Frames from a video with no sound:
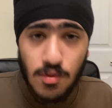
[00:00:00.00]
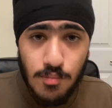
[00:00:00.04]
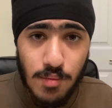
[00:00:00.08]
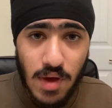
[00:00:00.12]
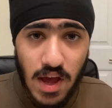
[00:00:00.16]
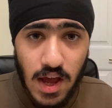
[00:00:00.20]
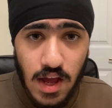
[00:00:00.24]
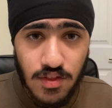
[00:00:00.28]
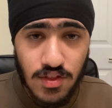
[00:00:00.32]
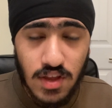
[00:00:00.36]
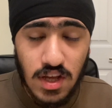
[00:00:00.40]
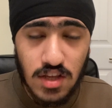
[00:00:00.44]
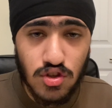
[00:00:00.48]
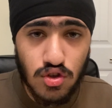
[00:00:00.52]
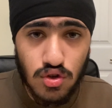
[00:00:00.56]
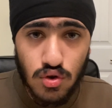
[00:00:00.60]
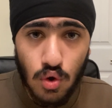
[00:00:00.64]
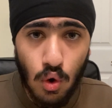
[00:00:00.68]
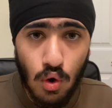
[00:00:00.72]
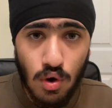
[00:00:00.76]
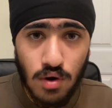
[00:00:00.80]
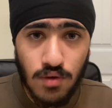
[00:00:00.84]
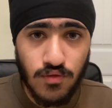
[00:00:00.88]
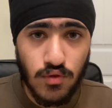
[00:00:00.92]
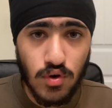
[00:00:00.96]
man that's
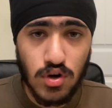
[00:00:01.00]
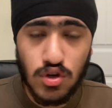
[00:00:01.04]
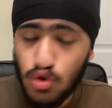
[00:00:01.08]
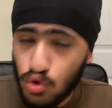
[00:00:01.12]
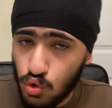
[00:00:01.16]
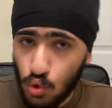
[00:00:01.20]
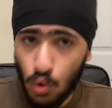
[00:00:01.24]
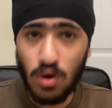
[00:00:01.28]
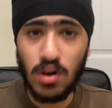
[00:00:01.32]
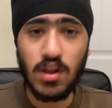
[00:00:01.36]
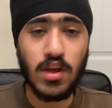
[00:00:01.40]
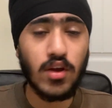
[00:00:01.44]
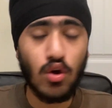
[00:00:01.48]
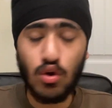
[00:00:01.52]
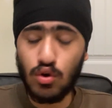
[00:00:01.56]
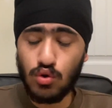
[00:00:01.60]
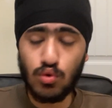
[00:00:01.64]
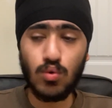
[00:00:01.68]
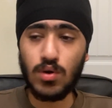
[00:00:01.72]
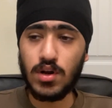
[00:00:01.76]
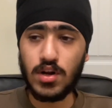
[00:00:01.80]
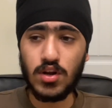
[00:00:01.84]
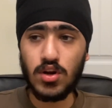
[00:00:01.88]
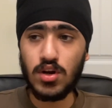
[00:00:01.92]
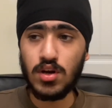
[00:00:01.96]
known for trolling on
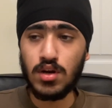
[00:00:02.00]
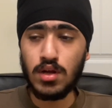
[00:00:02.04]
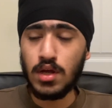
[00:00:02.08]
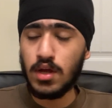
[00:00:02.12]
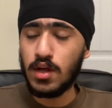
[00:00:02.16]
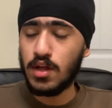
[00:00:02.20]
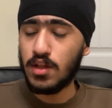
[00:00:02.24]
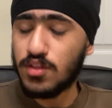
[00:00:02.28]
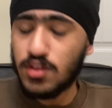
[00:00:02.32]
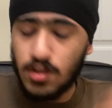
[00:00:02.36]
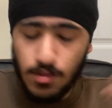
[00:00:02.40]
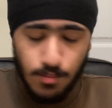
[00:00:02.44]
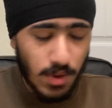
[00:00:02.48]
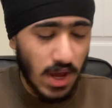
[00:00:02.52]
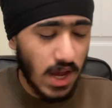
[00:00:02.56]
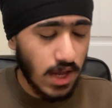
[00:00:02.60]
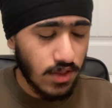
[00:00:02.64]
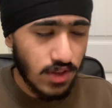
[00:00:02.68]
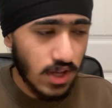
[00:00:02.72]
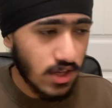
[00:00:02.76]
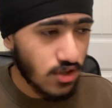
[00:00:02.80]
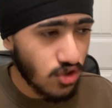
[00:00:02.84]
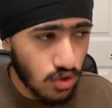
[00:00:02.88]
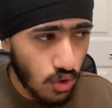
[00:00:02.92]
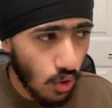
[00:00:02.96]
Twitter, the
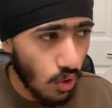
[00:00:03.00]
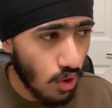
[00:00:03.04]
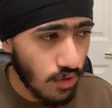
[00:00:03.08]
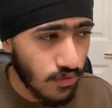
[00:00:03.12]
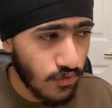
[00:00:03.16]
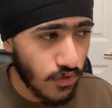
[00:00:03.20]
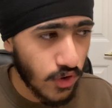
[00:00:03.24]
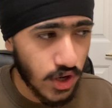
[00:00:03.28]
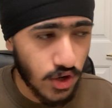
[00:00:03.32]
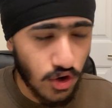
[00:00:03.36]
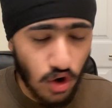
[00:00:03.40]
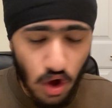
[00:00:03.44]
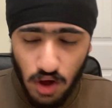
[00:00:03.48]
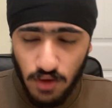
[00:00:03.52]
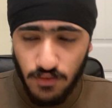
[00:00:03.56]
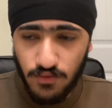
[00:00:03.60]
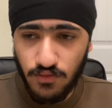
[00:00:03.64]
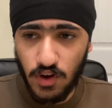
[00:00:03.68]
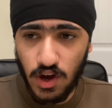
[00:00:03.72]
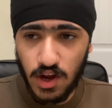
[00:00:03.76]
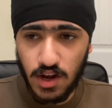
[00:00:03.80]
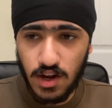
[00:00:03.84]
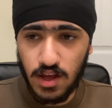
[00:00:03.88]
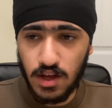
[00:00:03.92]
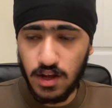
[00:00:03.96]
man that's known for not
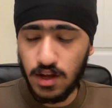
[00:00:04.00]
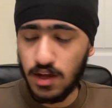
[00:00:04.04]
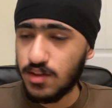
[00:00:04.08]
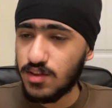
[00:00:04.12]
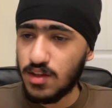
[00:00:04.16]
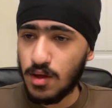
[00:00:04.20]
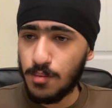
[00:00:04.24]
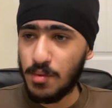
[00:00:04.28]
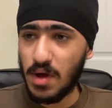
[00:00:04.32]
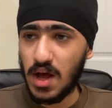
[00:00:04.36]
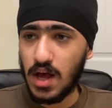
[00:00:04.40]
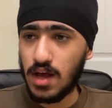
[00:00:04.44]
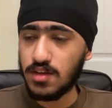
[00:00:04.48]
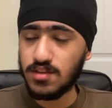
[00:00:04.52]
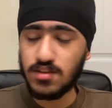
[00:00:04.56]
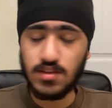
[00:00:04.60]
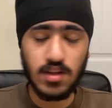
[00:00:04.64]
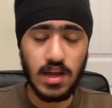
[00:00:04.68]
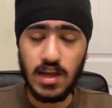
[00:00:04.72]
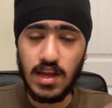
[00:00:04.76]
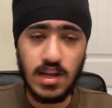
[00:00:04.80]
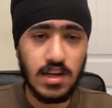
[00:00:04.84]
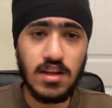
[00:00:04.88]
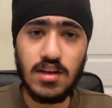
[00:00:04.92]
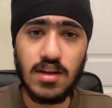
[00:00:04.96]
fighting in the
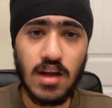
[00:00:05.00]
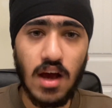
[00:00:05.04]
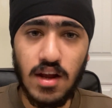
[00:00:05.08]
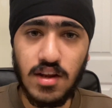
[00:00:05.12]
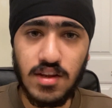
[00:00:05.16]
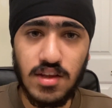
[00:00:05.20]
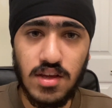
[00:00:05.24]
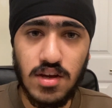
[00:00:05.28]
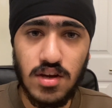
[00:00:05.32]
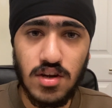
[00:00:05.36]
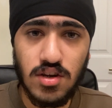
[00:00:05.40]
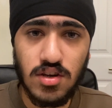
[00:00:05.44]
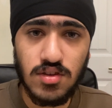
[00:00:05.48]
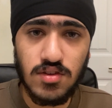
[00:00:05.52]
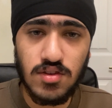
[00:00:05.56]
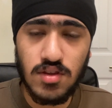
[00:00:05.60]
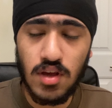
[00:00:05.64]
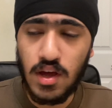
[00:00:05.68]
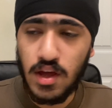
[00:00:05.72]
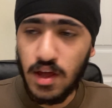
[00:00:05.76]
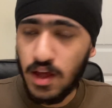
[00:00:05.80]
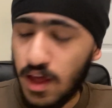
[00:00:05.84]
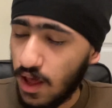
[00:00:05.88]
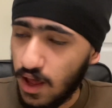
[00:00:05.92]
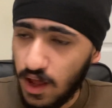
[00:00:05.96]
past 89
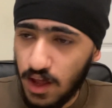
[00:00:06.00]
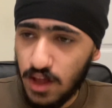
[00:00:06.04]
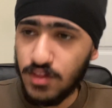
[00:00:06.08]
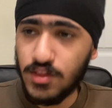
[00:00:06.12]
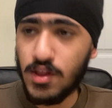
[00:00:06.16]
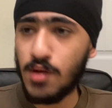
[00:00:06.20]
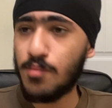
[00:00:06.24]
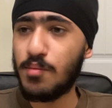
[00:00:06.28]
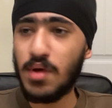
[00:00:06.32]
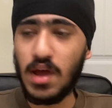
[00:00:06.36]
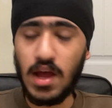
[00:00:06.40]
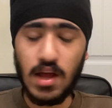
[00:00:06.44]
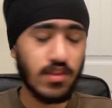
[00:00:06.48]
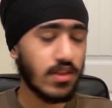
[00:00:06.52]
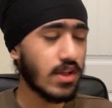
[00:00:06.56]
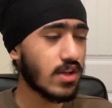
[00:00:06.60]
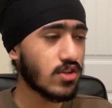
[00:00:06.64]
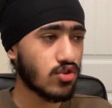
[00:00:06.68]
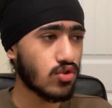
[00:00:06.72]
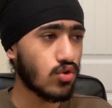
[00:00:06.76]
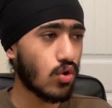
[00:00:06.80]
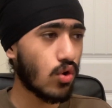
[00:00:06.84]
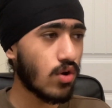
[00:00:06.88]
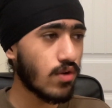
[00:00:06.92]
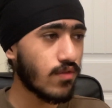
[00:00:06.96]
years, and the man
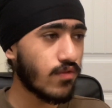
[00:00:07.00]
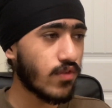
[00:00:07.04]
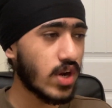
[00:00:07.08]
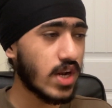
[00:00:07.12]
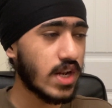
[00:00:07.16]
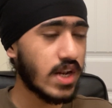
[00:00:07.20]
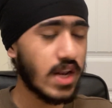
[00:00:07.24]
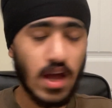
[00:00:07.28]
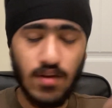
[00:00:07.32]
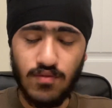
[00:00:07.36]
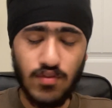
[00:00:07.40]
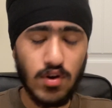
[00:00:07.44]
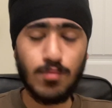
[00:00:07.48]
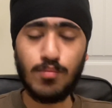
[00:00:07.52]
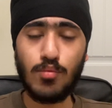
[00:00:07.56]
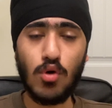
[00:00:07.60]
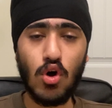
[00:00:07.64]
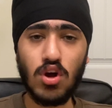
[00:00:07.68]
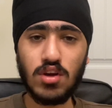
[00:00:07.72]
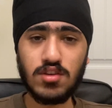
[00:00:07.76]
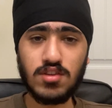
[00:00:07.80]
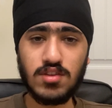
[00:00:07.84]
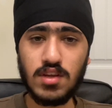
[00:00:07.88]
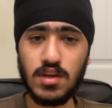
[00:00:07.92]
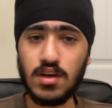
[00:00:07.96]
that's known for never
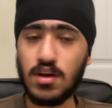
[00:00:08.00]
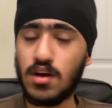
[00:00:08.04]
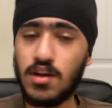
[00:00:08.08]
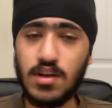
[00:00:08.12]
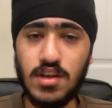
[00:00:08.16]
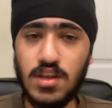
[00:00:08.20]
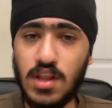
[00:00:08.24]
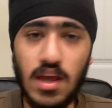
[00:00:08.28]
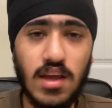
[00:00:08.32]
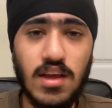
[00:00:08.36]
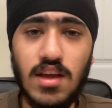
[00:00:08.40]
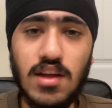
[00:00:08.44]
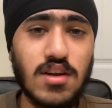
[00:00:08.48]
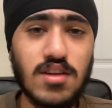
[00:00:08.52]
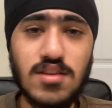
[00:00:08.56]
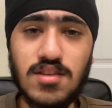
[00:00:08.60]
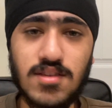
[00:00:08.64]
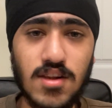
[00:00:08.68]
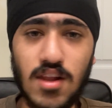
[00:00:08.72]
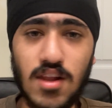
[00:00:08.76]
boxing a day in his